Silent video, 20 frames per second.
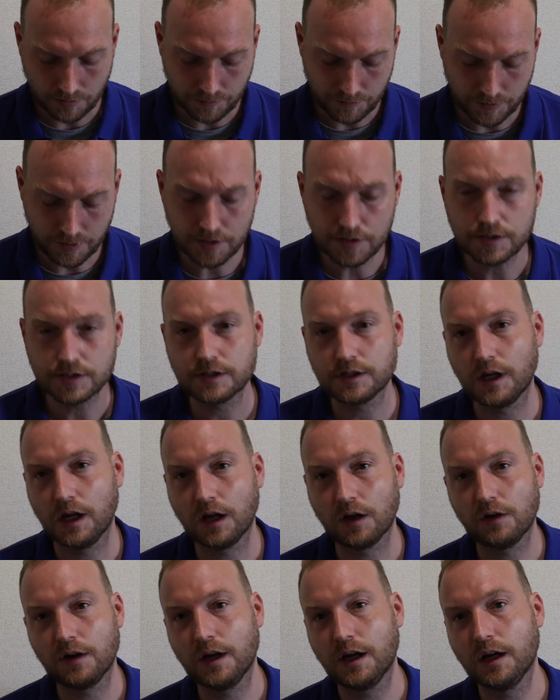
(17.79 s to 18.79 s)
First
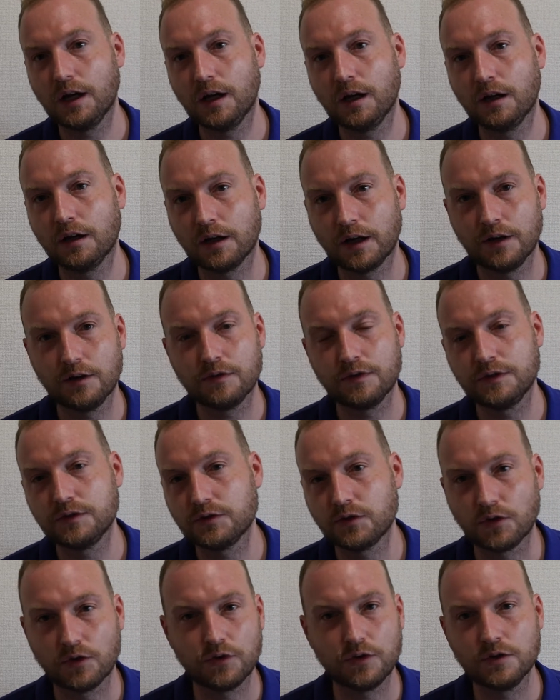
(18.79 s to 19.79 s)
I'm gonna kind of
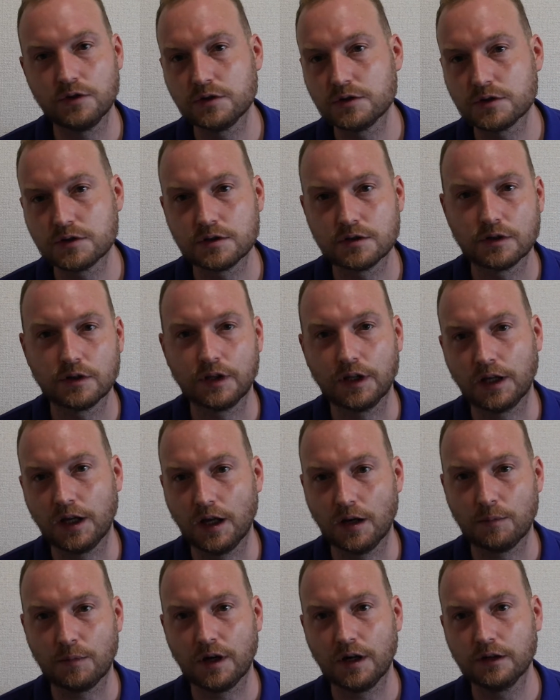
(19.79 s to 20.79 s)
introduce the
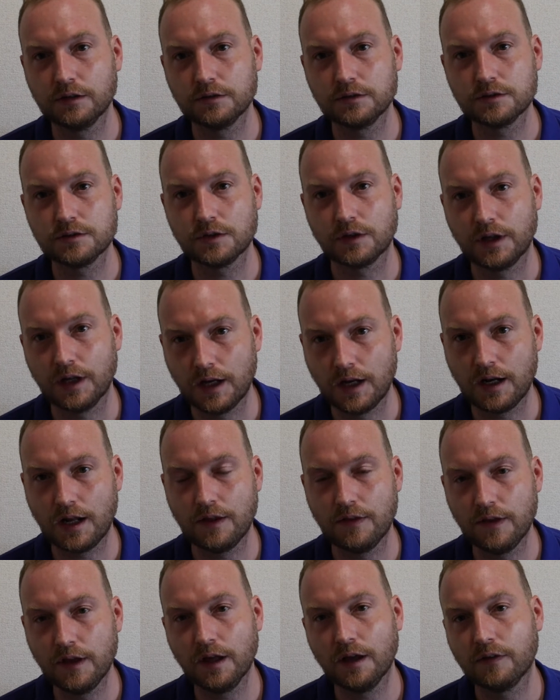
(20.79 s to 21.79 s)
camera so get an
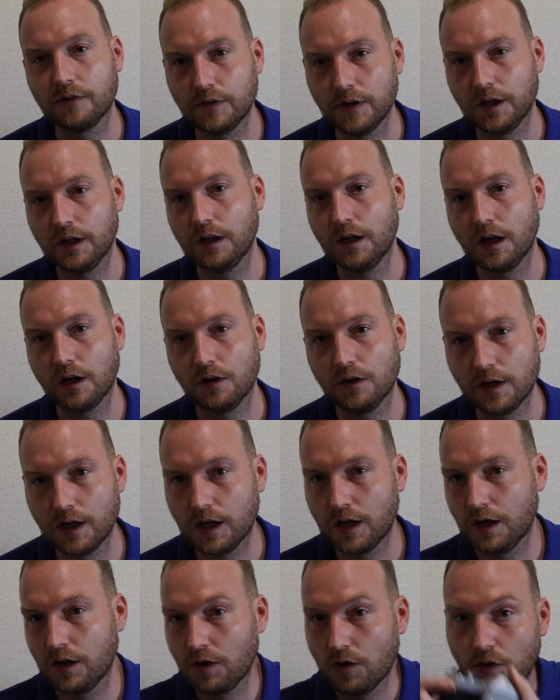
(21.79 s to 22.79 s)
idea, then I'm
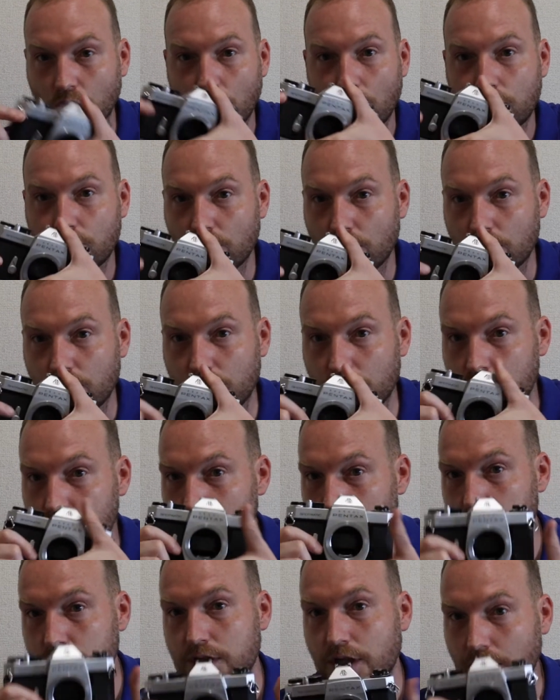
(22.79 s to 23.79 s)
gonna go through the
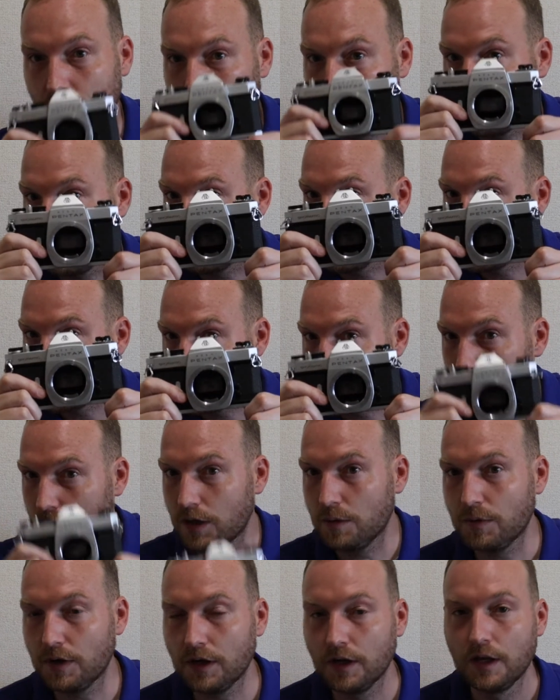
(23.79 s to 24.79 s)
features, getting close to the
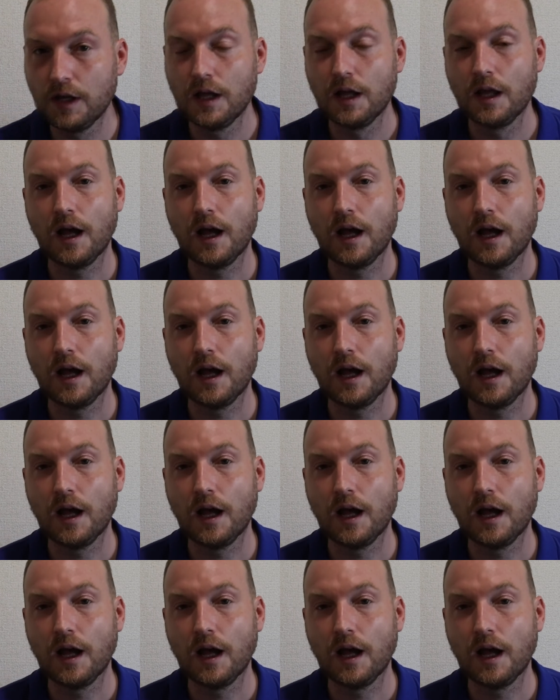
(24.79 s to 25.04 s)
camera,